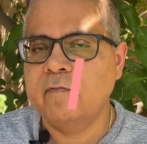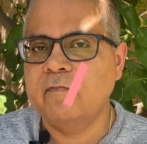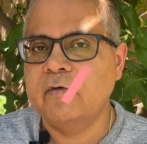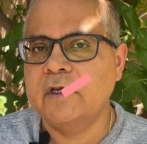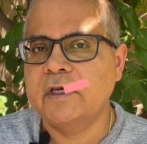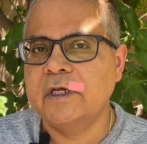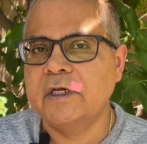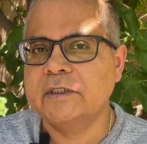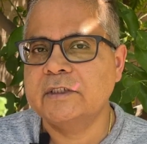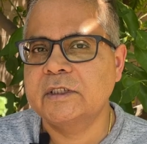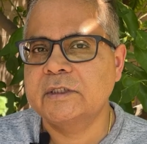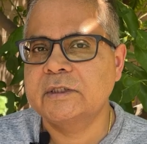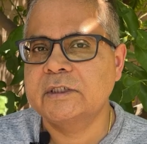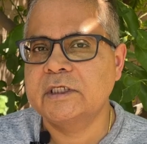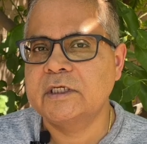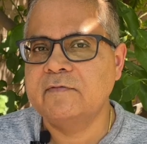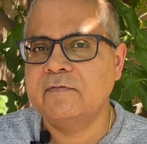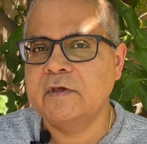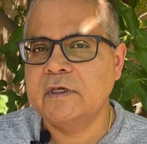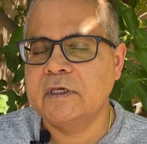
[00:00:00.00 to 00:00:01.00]
vitae and
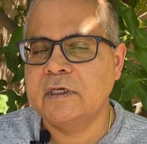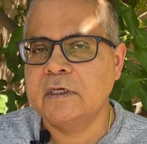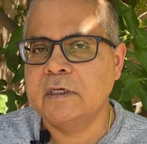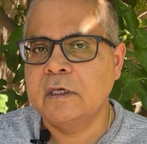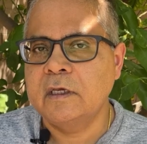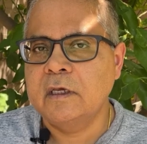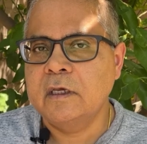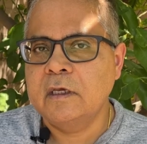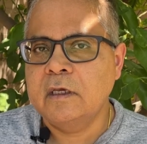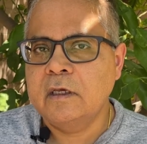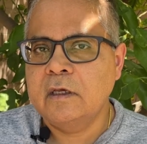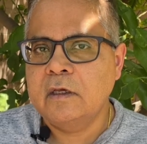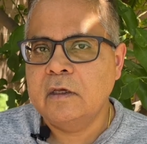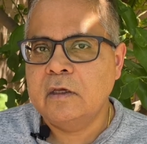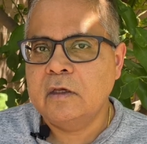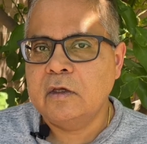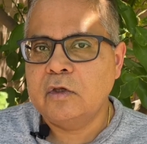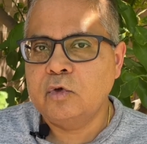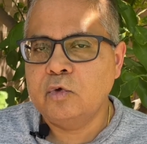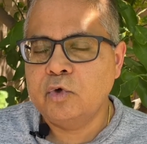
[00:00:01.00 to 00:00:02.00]
CV,
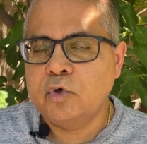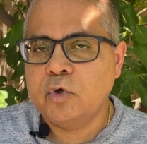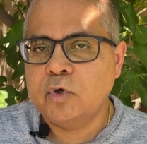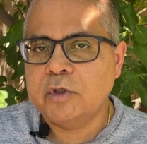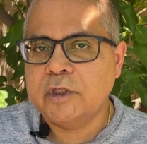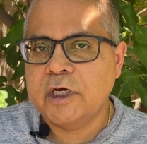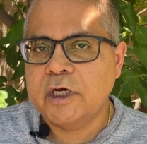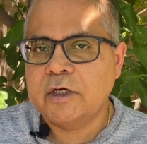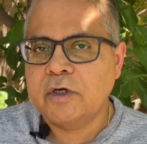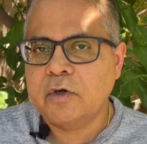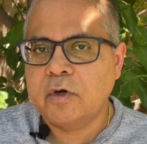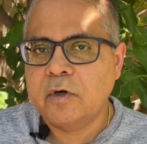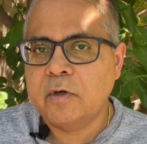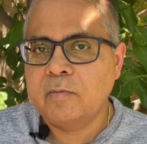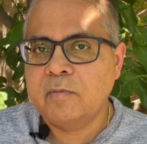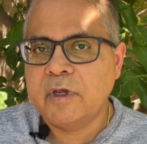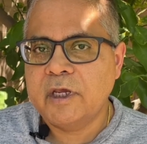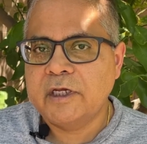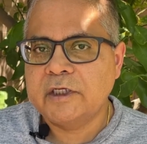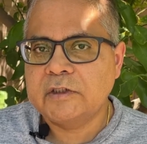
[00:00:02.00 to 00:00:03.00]
you know that on
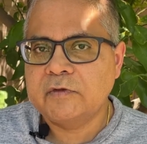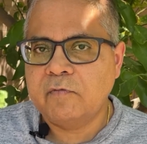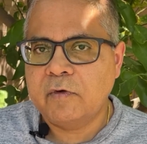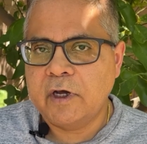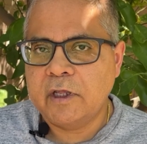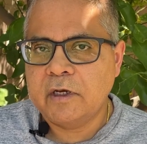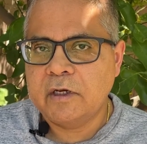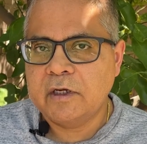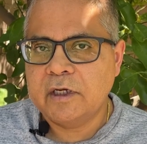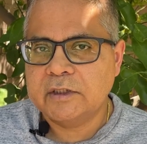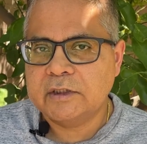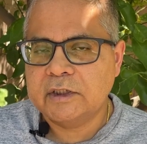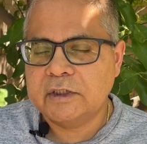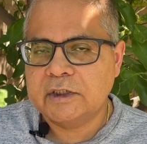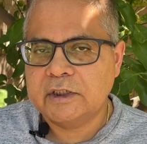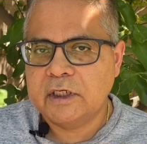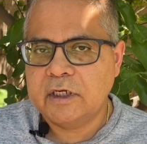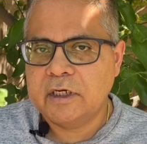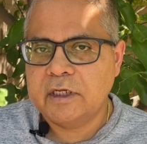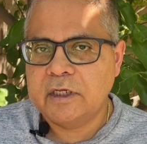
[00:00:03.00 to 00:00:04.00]
page 1
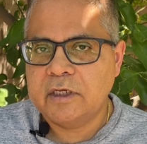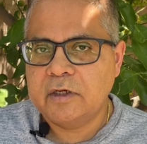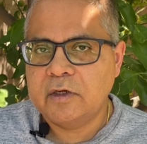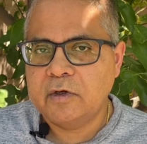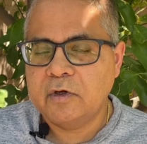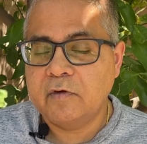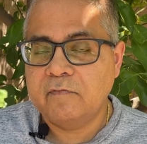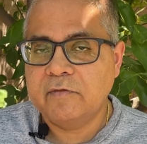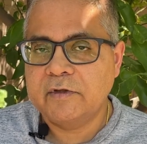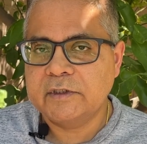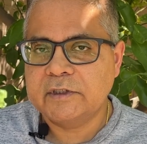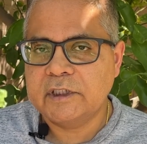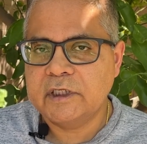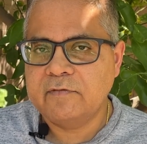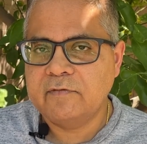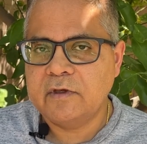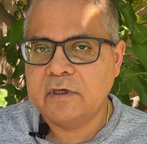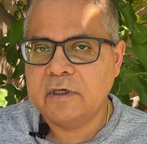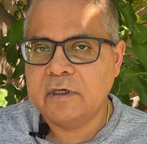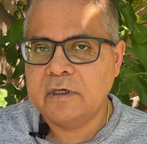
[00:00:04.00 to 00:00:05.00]
essentially of the
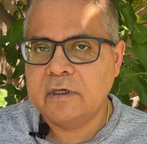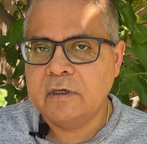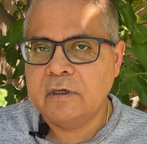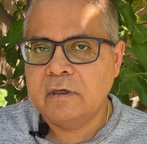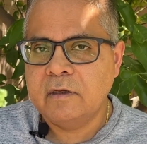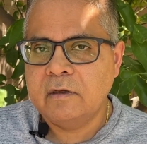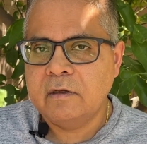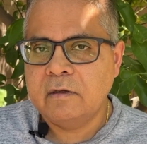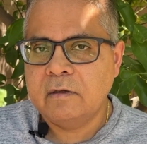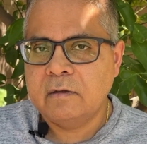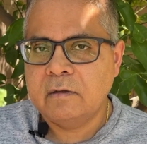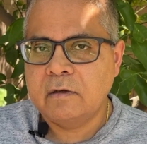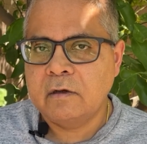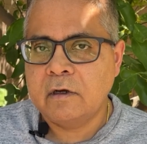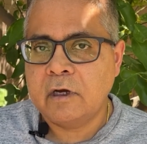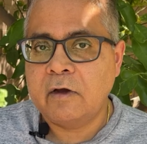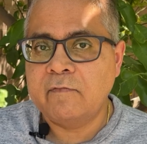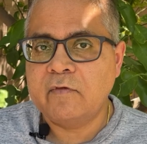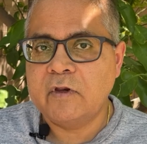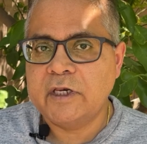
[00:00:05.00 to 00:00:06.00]
CV, the
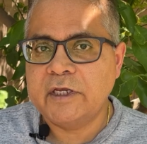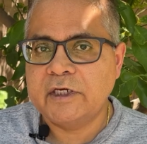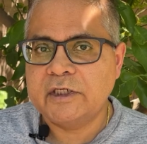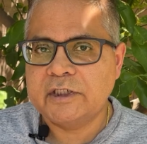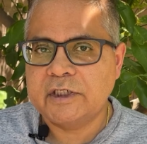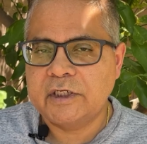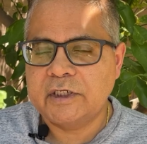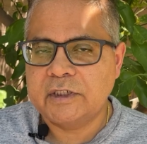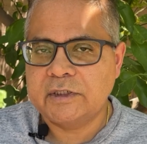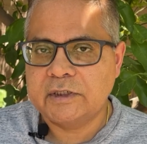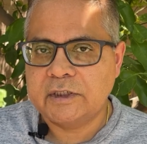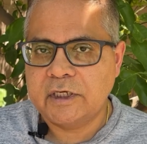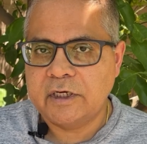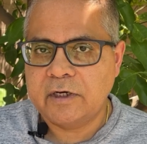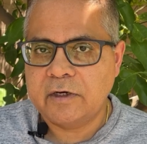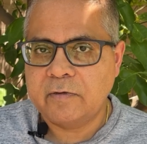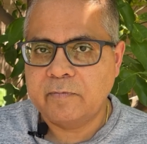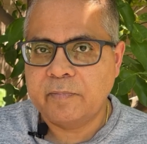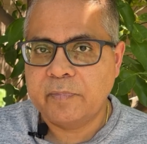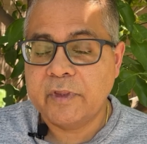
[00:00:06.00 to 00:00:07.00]
affiliation is
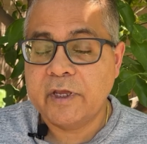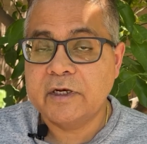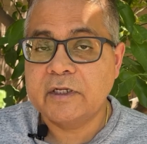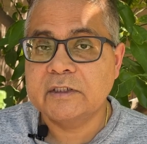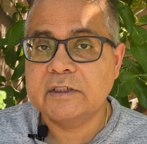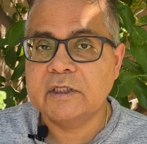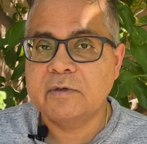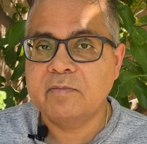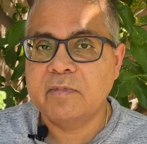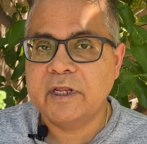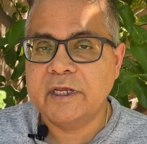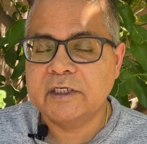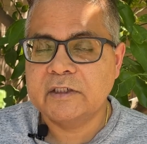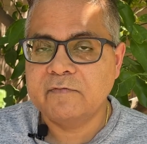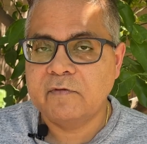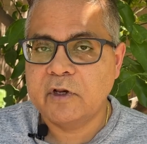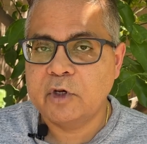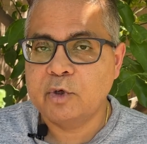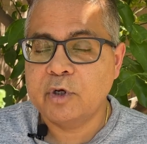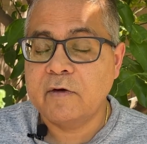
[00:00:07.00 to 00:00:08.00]
there. That is the place
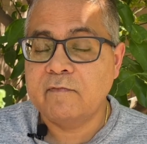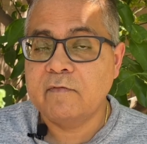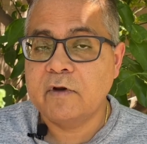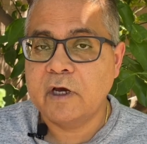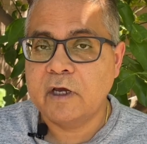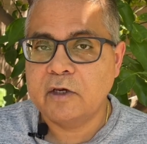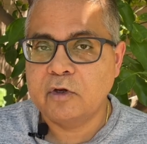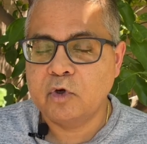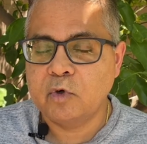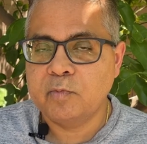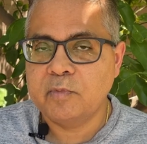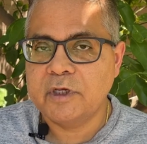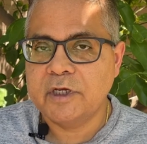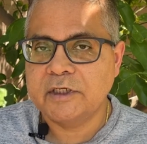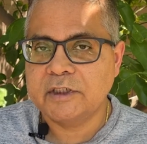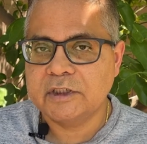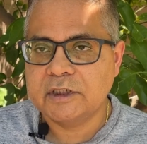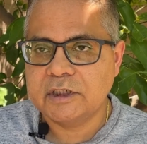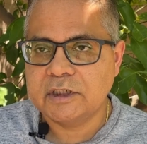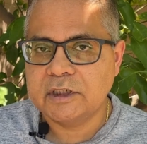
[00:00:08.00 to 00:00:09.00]
where you have done your
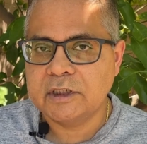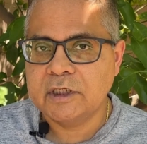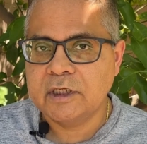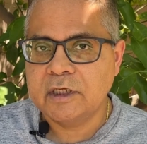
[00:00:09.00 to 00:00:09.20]
PhD